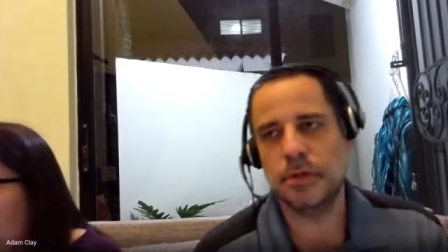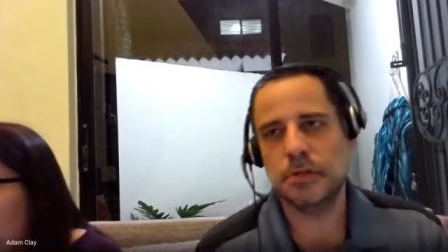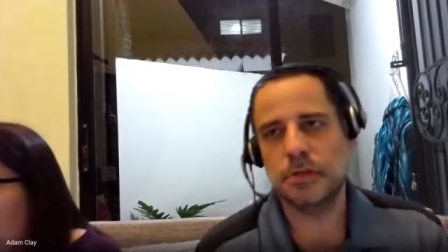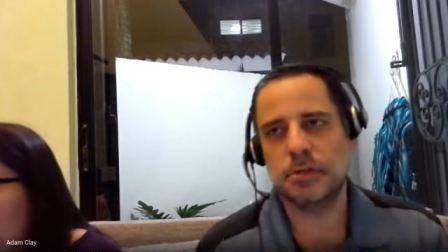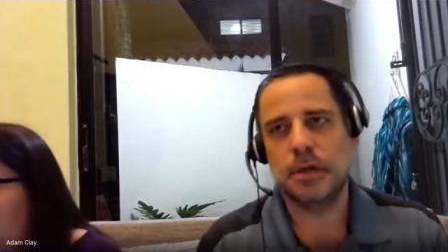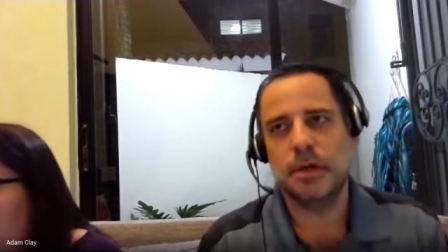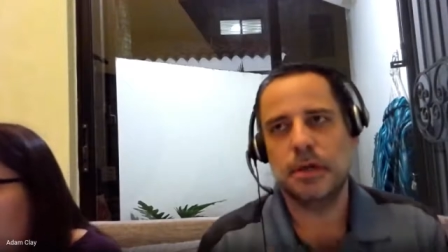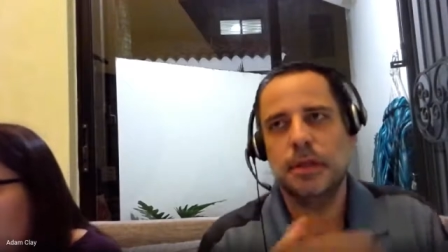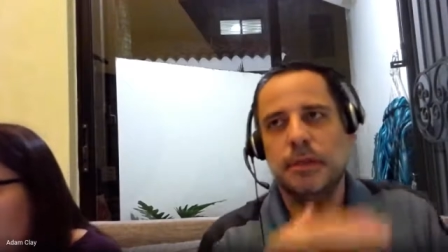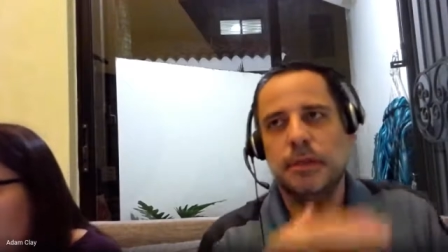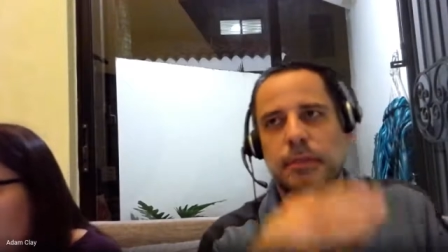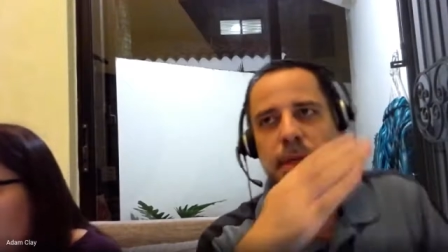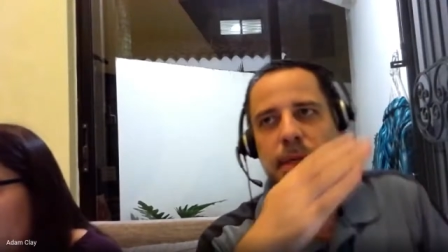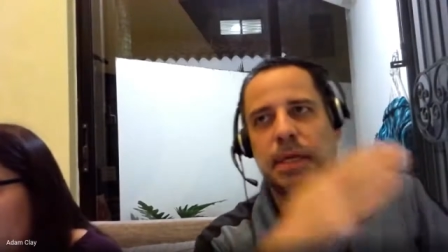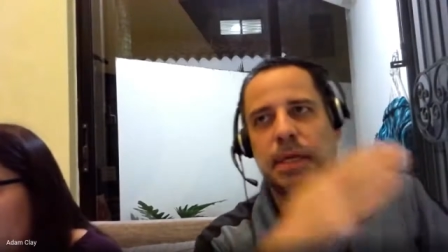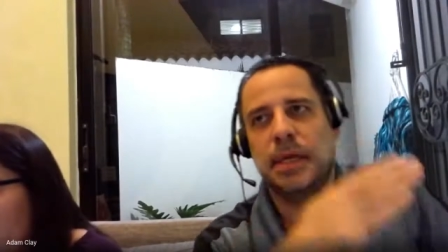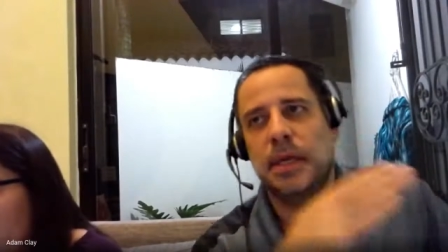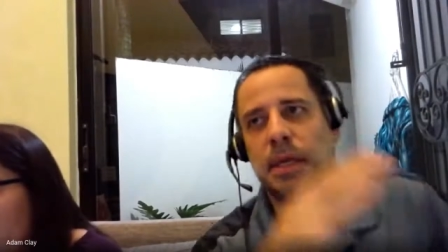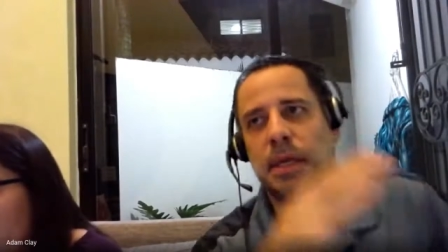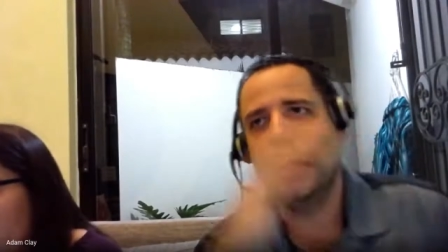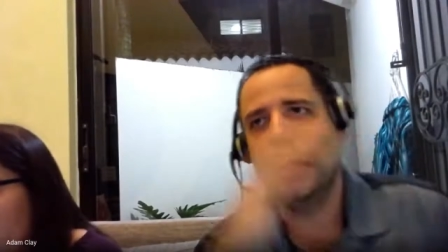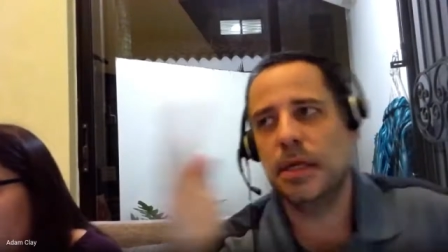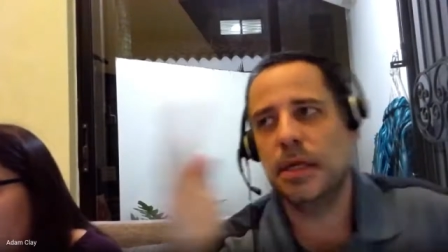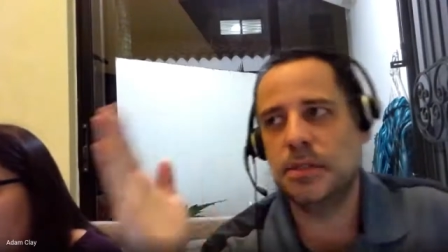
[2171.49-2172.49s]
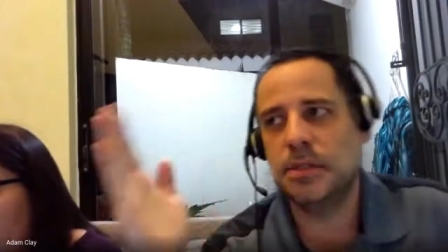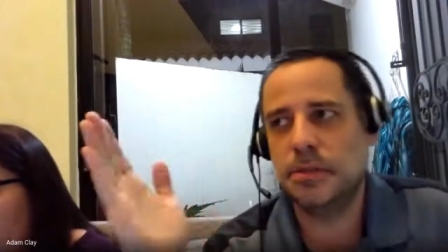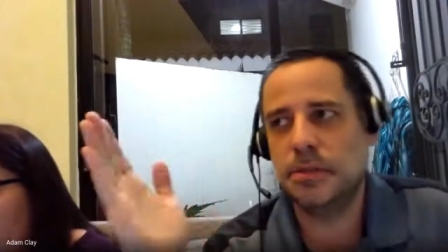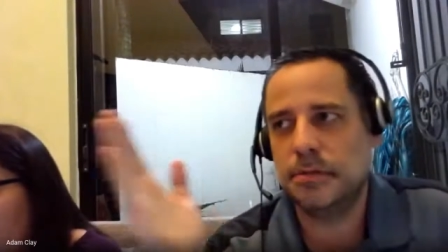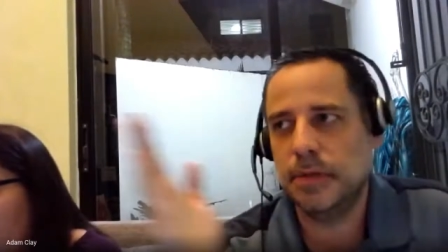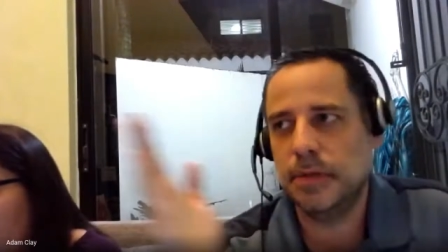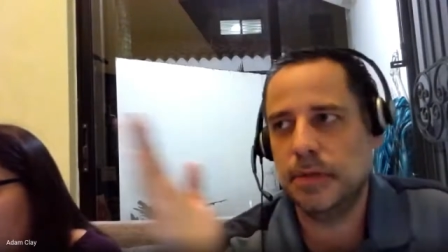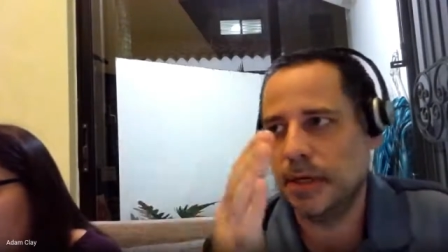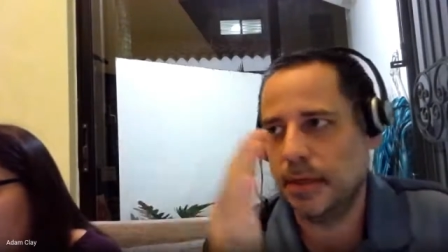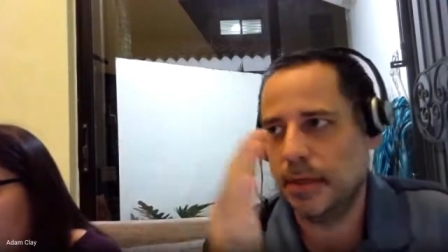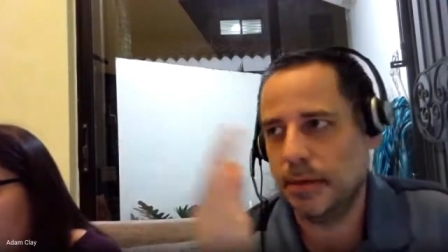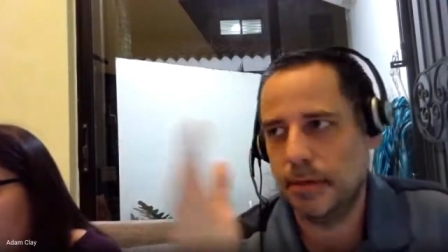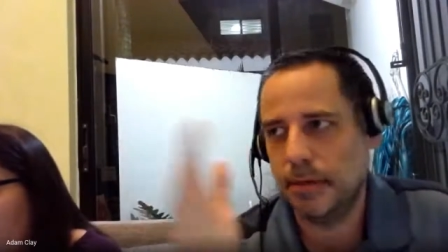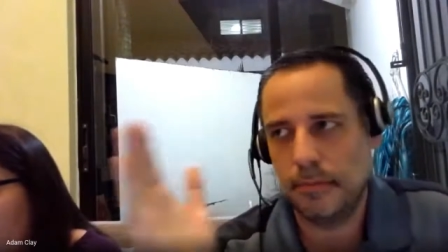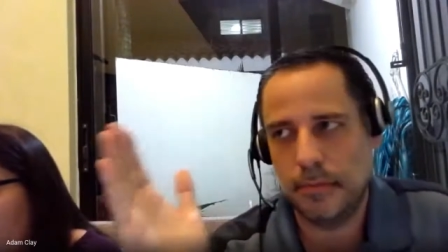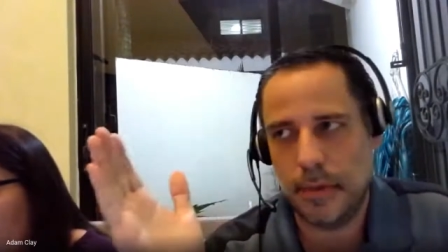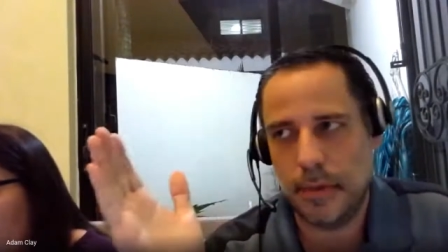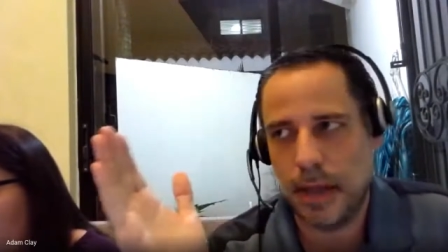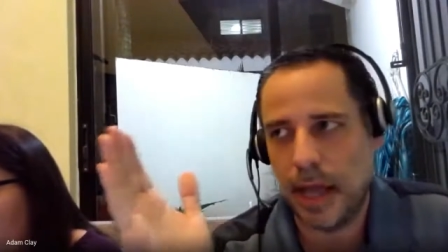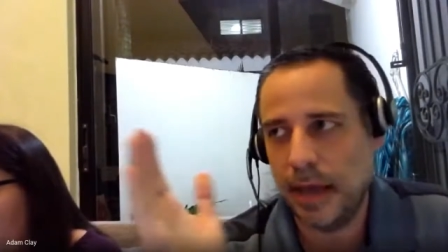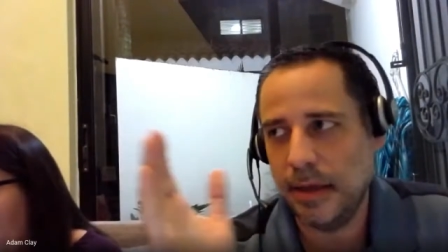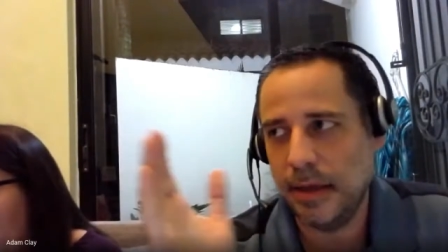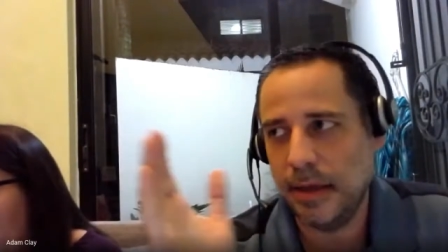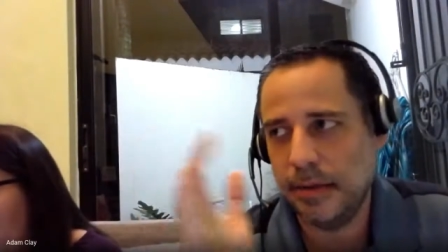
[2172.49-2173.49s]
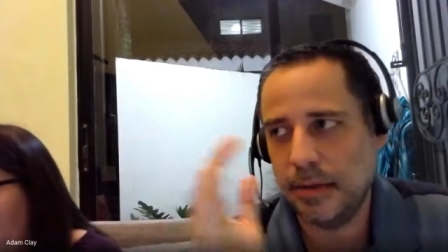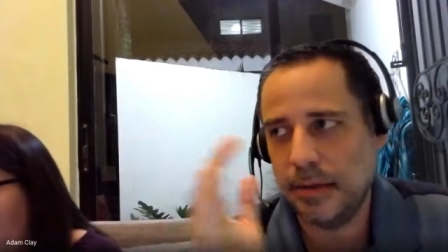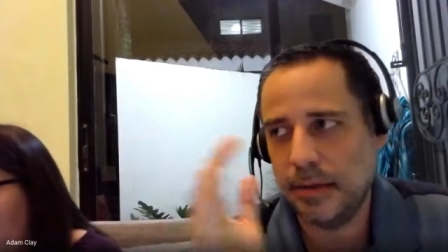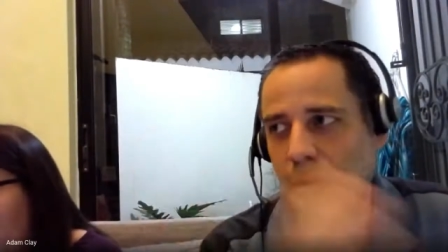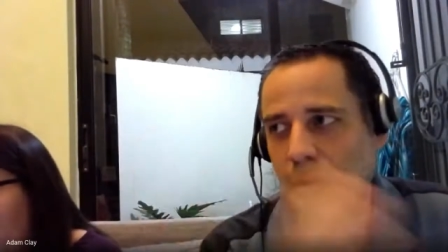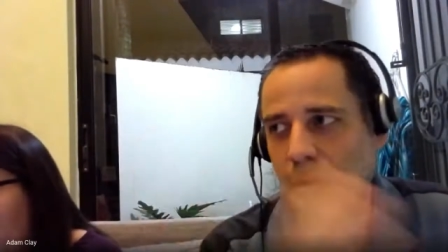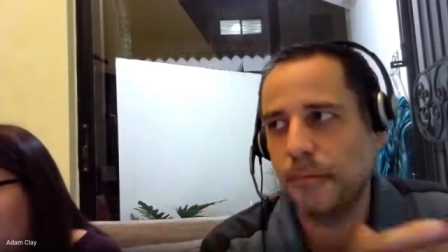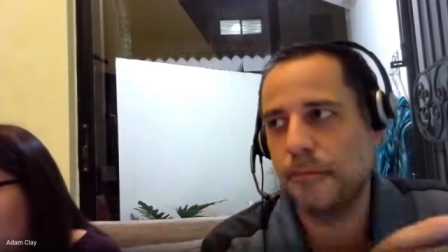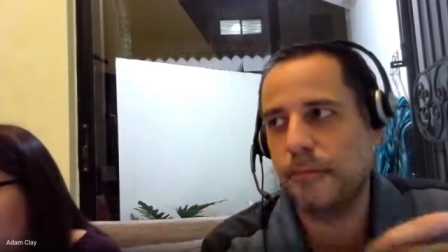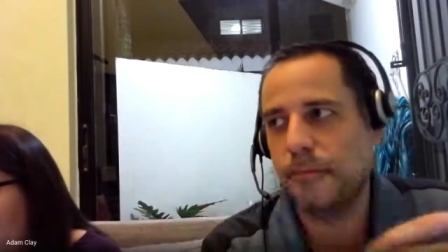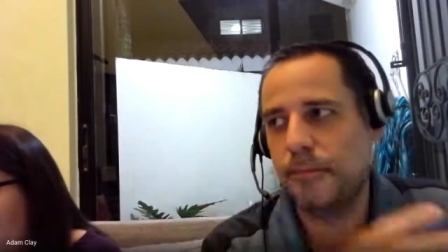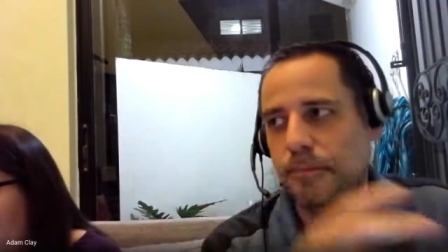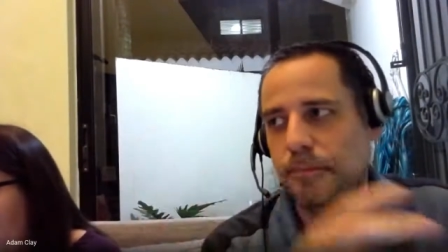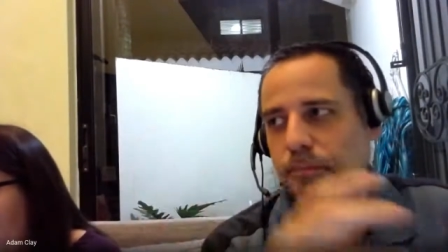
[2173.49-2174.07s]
starting at the beginning, and like they start